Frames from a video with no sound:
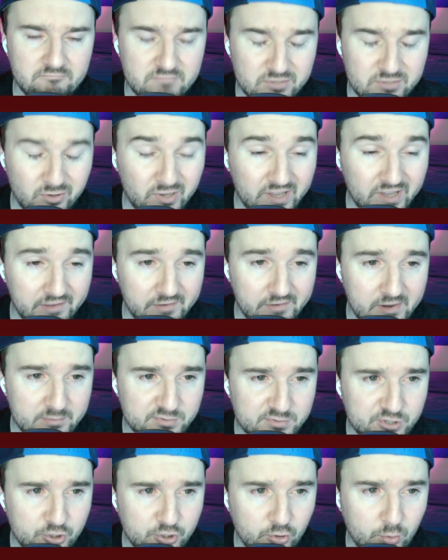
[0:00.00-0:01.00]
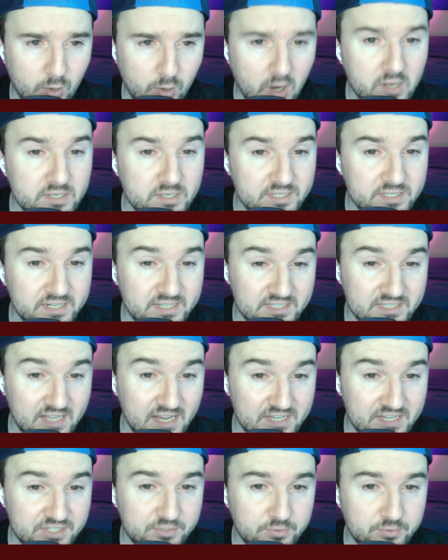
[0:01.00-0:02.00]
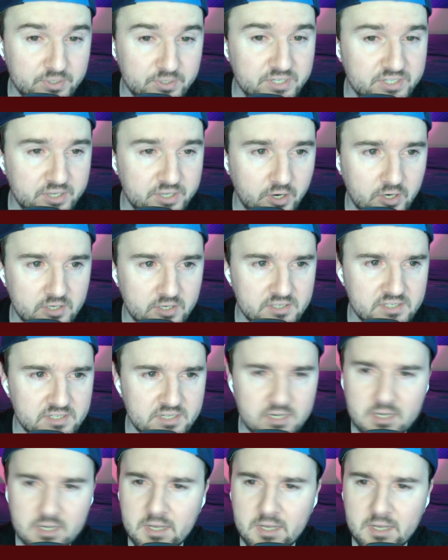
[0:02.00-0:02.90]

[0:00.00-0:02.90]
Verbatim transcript: only giving up two runs in his last three starts.